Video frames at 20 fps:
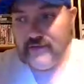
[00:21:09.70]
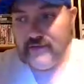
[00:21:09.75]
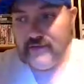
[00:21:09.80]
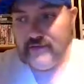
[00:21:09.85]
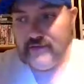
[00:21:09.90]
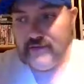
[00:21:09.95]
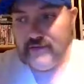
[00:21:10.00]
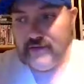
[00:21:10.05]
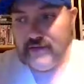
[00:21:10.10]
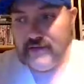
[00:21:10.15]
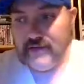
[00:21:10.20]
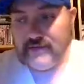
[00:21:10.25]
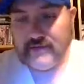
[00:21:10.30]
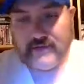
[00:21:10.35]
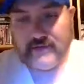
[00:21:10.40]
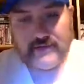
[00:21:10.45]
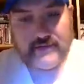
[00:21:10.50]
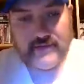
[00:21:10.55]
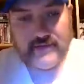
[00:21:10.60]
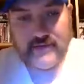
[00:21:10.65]
he
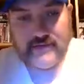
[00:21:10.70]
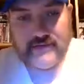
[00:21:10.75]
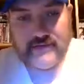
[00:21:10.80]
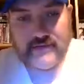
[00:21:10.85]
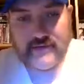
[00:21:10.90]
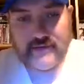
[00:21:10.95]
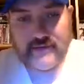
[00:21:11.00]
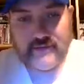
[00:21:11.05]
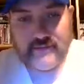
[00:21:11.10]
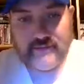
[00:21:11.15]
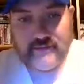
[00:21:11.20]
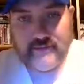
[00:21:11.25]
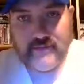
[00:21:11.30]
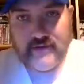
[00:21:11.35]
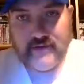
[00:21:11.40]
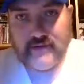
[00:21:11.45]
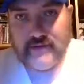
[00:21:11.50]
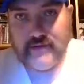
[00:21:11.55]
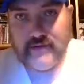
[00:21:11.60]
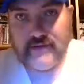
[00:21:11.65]

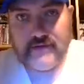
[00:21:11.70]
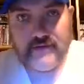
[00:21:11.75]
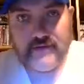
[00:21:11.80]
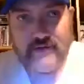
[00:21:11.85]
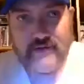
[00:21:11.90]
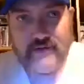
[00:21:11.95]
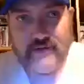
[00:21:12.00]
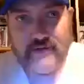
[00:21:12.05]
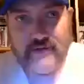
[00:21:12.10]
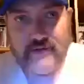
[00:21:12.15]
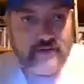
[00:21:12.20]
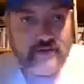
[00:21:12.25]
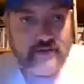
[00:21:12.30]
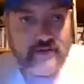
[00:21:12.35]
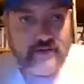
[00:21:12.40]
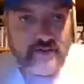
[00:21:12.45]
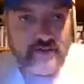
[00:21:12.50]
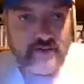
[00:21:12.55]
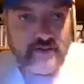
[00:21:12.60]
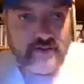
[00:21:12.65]
could do
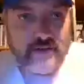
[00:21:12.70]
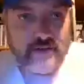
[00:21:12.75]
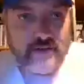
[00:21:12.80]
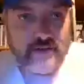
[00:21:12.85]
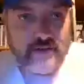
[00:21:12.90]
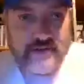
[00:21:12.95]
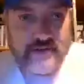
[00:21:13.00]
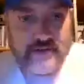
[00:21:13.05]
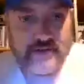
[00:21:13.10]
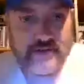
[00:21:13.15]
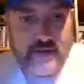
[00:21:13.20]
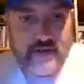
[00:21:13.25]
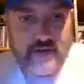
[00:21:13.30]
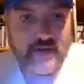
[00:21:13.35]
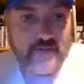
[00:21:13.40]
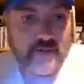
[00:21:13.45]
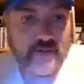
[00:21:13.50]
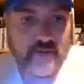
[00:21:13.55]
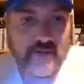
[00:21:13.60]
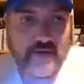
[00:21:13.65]
movies. A lot of
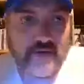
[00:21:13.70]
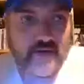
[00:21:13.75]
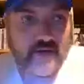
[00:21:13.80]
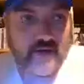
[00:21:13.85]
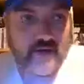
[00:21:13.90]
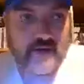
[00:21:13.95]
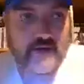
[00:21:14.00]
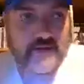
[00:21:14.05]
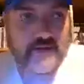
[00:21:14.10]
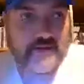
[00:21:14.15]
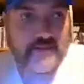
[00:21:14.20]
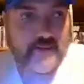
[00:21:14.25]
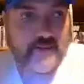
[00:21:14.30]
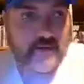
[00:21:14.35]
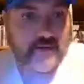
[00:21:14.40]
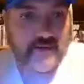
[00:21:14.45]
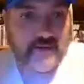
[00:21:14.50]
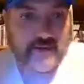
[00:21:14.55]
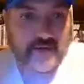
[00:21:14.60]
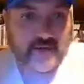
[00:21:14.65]
people didn't like his
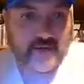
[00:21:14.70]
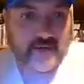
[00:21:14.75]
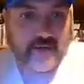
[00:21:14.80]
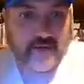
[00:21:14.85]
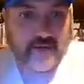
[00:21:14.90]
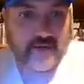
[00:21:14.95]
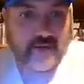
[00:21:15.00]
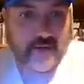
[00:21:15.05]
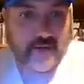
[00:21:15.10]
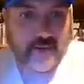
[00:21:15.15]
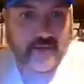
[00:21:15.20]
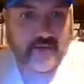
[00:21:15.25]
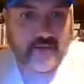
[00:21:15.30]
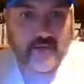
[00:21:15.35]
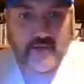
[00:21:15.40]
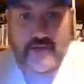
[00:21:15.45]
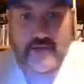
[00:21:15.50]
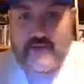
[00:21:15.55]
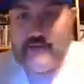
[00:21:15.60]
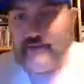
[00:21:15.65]
movies. I thought they were
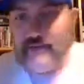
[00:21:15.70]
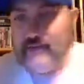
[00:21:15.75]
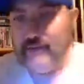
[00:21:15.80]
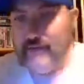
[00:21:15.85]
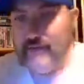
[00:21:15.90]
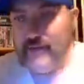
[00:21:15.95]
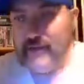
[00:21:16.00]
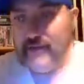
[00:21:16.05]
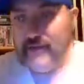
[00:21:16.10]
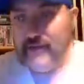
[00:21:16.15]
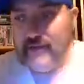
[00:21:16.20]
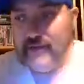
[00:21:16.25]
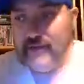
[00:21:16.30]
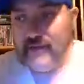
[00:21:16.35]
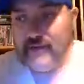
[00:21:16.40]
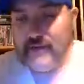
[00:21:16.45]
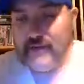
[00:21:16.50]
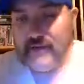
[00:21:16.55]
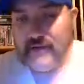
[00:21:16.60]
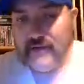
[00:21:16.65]
great.
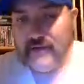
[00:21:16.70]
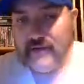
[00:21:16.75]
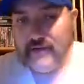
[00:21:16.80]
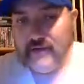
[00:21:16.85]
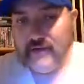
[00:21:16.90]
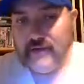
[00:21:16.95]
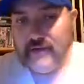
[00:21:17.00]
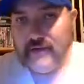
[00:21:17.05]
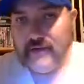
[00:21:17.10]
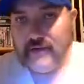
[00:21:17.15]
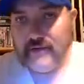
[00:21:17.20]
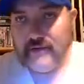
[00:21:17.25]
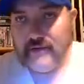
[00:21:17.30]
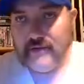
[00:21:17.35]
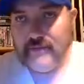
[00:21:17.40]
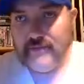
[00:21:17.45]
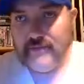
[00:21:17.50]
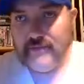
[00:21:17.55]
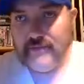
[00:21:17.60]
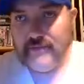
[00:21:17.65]
Uh,
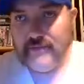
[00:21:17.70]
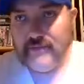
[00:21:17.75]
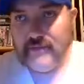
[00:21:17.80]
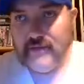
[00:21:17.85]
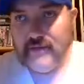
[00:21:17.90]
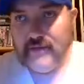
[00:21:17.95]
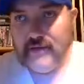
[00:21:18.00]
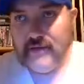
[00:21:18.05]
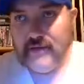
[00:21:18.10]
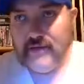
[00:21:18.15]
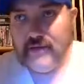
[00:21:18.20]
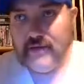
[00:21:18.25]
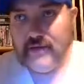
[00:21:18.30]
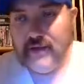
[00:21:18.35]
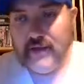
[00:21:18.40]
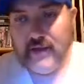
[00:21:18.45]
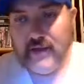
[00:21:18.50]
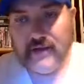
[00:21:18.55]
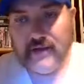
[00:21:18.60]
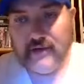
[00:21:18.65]
he had
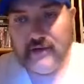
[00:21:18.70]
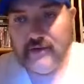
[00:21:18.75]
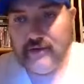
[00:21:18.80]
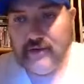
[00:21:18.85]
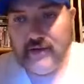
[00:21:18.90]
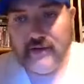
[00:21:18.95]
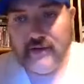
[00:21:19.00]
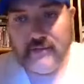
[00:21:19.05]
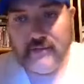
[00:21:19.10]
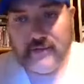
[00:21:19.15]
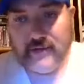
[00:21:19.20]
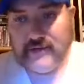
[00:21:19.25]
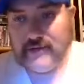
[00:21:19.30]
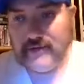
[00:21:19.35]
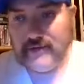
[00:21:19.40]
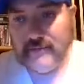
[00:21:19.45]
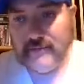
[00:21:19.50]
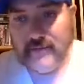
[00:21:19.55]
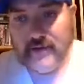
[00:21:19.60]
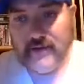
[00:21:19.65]
a great
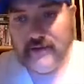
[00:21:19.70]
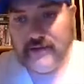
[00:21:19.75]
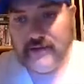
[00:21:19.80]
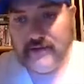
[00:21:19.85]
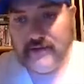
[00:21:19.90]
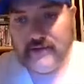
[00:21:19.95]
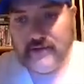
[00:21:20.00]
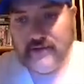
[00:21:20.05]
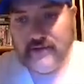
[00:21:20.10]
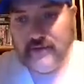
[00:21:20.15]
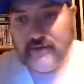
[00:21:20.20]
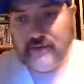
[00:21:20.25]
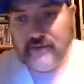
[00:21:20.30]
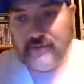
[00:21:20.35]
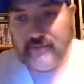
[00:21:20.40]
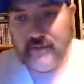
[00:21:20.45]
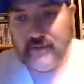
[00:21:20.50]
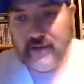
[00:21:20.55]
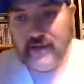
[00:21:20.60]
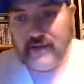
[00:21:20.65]
WrestleMania 2
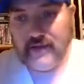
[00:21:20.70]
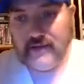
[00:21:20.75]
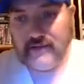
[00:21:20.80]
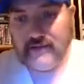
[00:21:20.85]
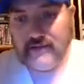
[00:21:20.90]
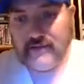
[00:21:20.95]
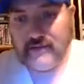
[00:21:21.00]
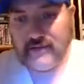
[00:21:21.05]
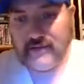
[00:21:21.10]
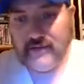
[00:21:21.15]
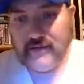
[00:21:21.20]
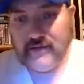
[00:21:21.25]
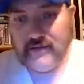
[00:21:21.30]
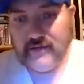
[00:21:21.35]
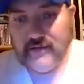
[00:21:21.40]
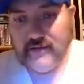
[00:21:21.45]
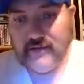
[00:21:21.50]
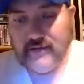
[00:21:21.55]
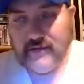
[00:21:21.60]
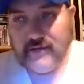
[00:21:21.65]
match
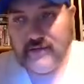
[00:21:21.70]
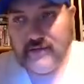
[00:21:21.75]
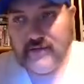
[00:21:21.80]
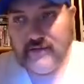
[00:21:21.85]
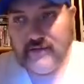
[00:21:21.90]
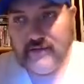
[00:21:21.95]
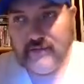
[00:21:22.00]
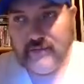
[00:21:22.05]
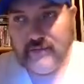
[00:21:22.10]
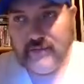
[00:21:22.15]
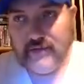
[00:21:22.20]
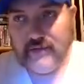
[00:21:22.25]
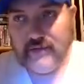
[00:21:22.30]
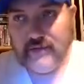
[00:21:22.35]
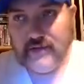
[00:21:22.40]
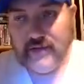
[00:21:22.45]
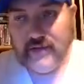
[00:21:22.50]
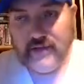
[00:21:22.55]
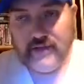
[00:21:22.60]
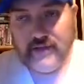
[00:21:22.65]
with
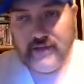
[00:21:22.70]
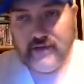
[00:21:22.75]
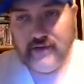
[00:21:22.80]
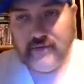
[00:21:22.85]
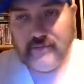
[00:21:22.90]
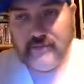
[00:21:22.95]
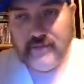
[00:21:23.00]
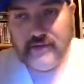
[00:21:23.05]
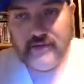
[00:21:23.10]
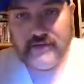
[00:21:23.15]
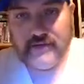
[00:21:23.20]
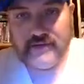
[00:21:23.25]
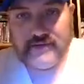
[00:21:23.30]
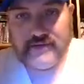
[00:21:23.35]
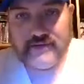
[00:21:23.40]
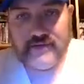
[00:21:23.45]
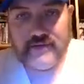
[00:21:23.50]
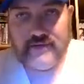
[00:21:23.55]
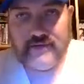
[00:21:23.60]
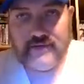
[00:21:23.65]
King Kong Bundy, a
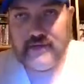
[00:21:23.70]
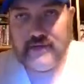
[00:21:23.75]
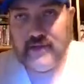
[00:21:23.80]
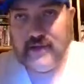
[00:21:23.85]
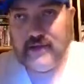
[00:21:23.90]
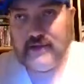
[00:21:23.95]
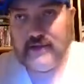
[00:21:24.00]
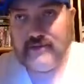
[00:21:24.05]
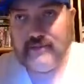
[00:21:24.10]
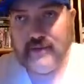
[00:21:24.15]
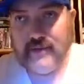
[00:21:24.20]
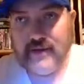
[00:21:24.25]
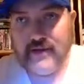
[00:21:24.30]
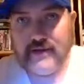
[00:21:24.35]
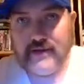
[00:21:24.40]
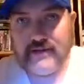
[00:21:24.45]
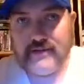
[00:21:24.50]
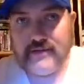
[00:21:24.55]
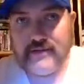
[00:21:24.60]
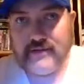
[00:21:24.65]
steel cage
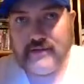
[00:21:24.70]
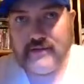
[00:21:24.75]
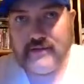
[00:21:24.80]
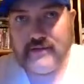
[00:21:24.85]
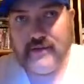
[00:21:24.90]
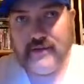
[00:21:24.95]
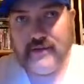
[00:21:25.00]
match. The